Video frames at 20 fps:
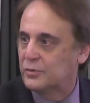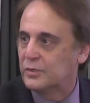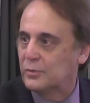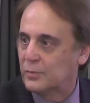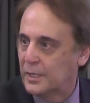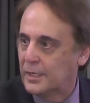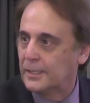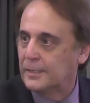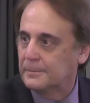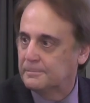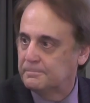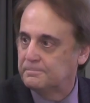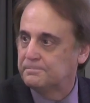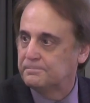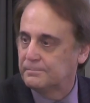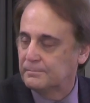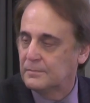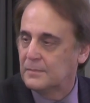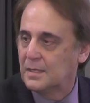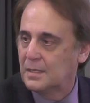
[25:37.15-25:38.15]
Iraq.
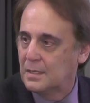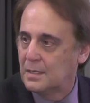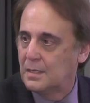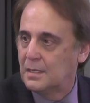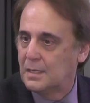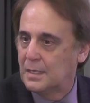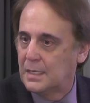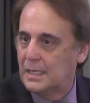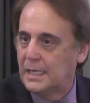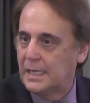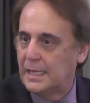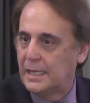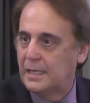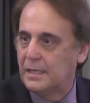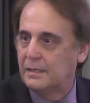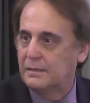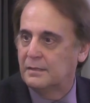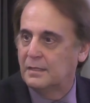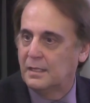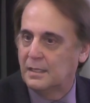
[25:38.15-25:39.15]

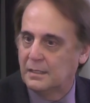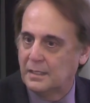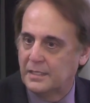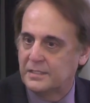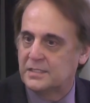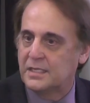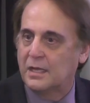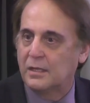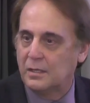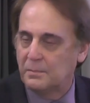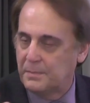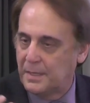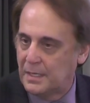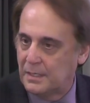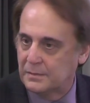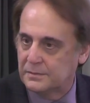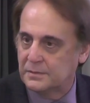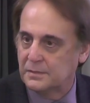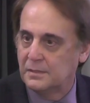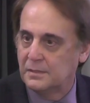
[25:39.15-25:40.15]
And I tell about